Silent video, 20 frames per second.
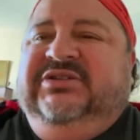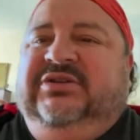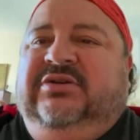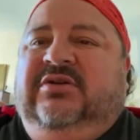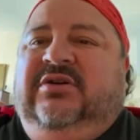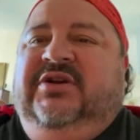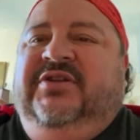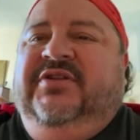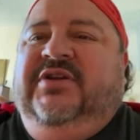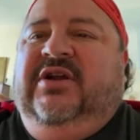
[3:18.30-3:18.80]
that
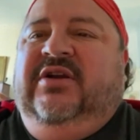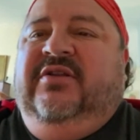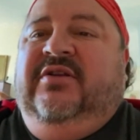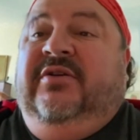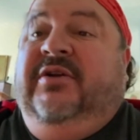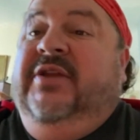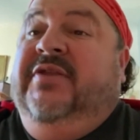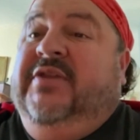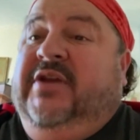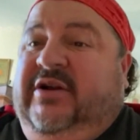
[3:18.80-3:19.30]
are in there.
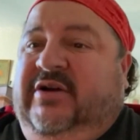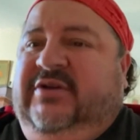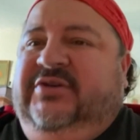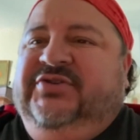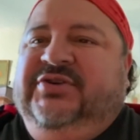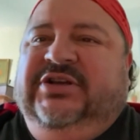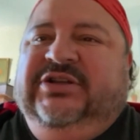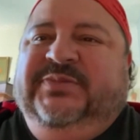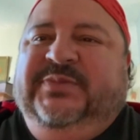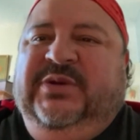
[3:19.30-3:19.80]
They're in there,
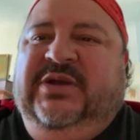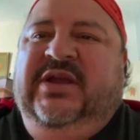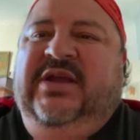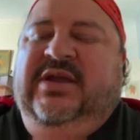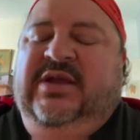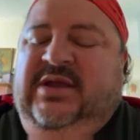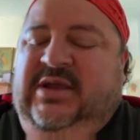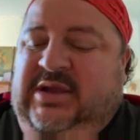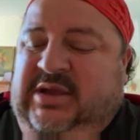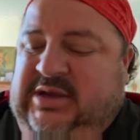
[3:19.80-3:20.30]
trust me.
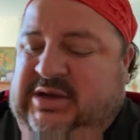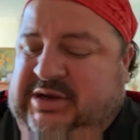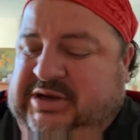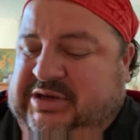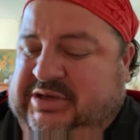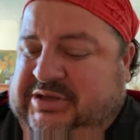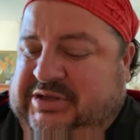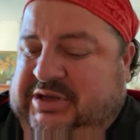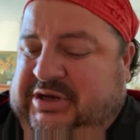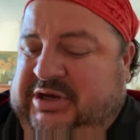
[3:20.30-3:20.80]

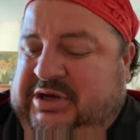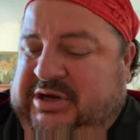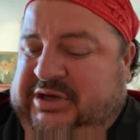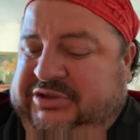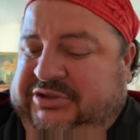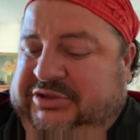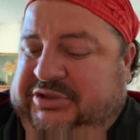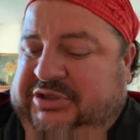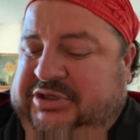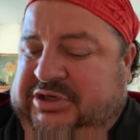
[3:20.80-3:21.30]
And they can
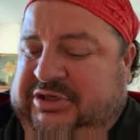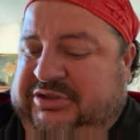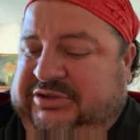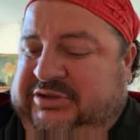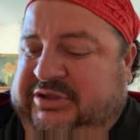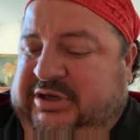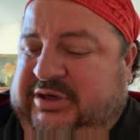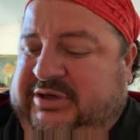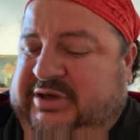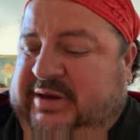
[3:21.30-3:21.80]
actually cause a
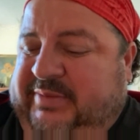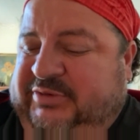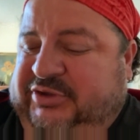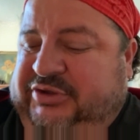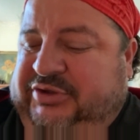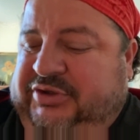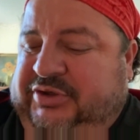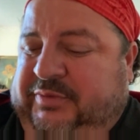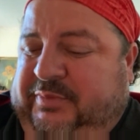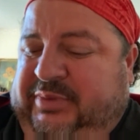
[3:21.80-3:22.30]
lot of
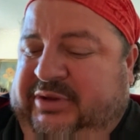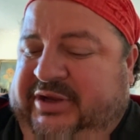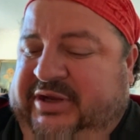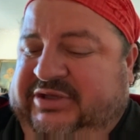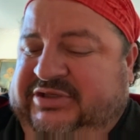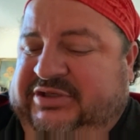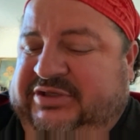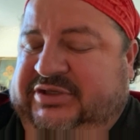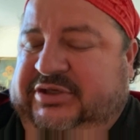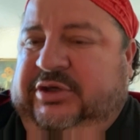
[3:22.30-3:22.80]
damage to your
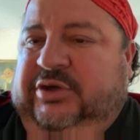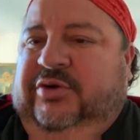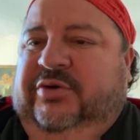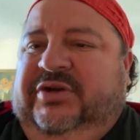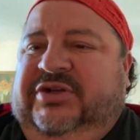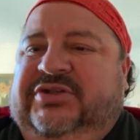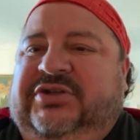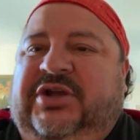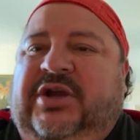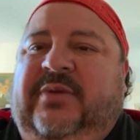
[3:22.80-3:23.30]
plants because they're
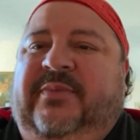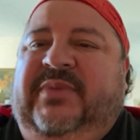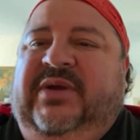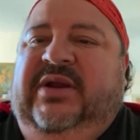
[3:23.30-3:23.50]
growing as young.